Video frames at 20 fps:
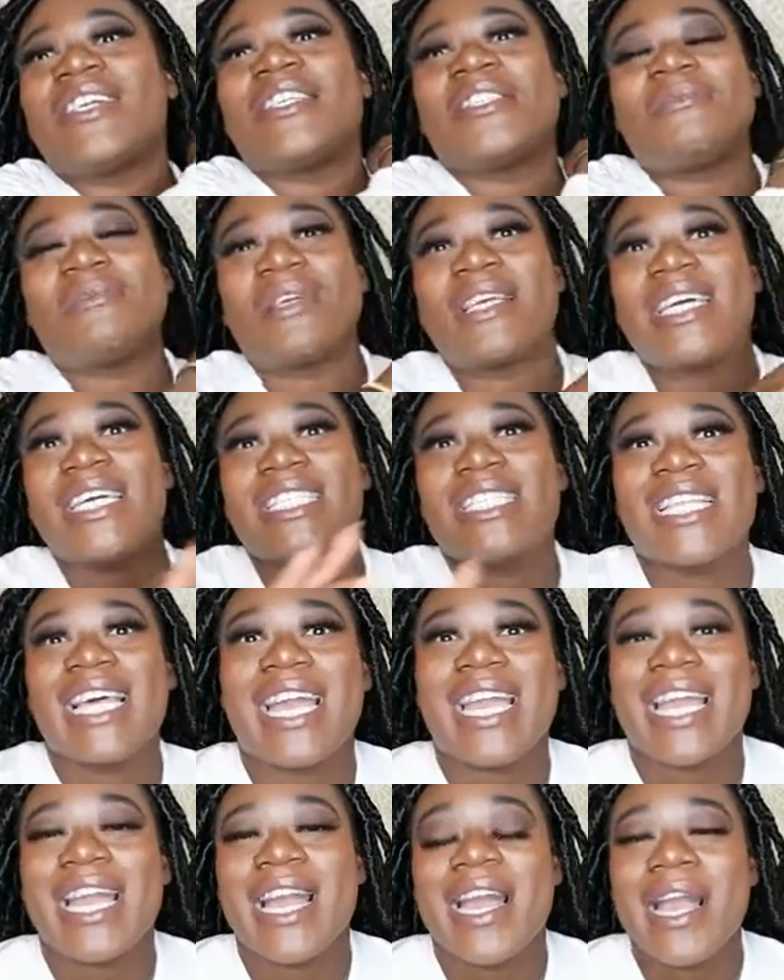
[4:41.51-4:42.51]
It's because
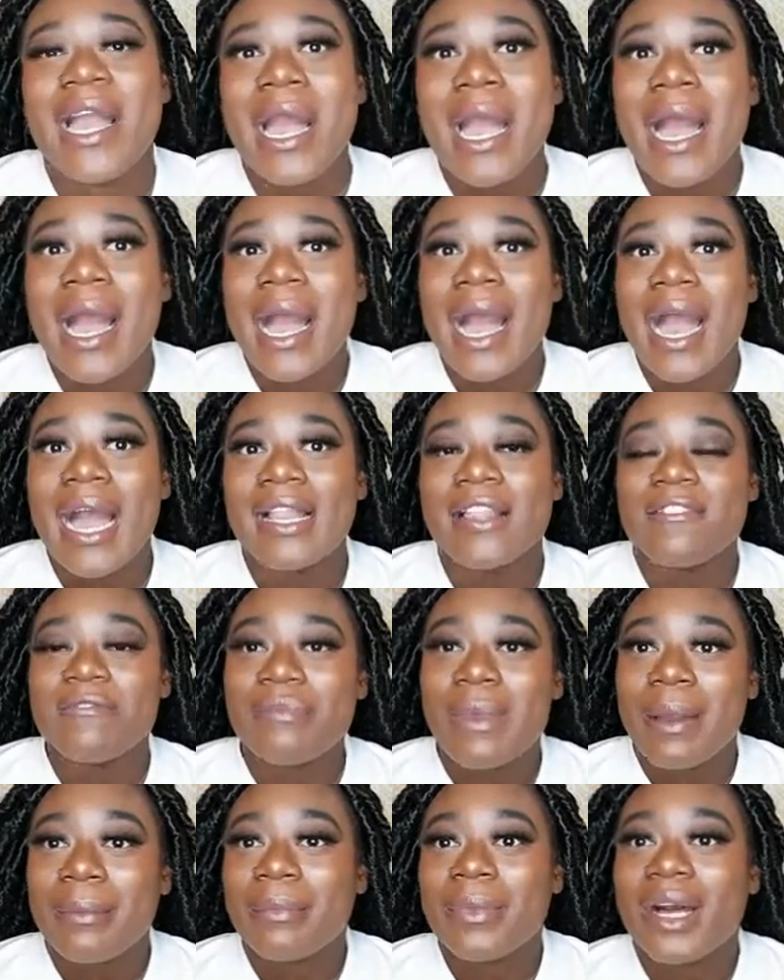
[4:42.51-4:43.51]
like I live
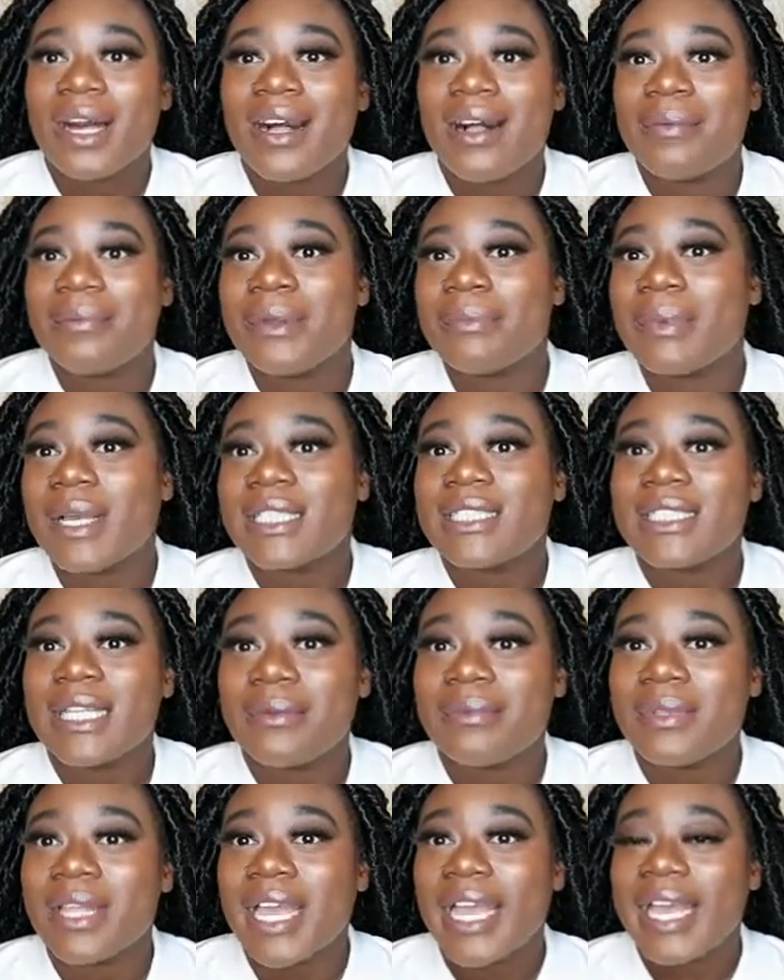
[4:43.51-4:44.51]
with my mom and my
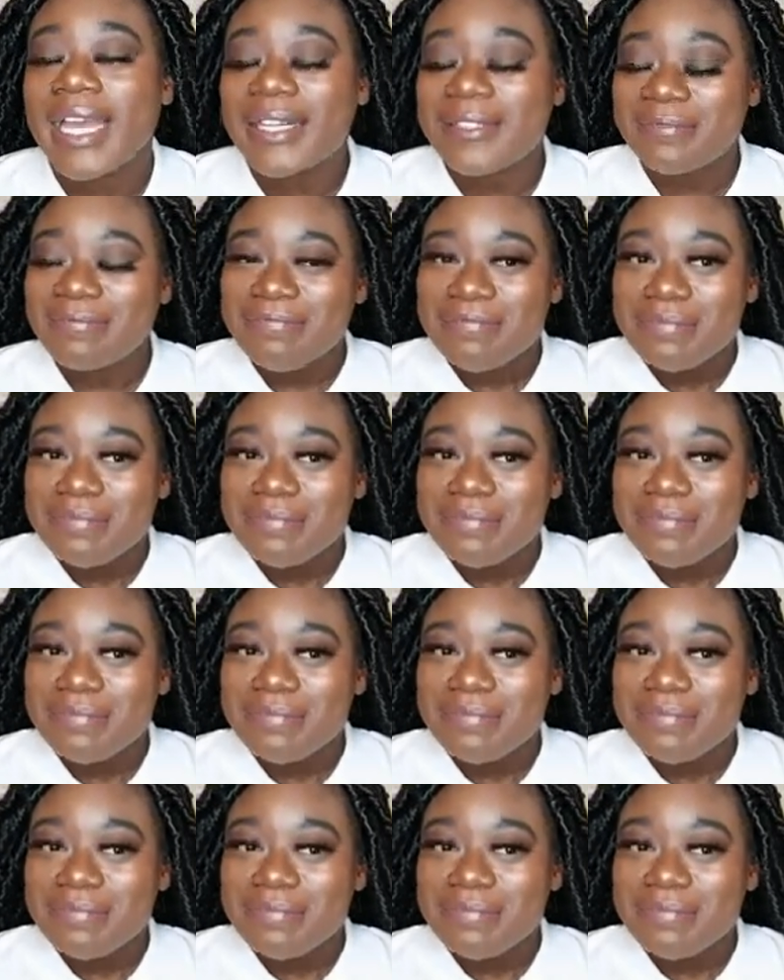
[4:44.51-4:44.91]
stepdad,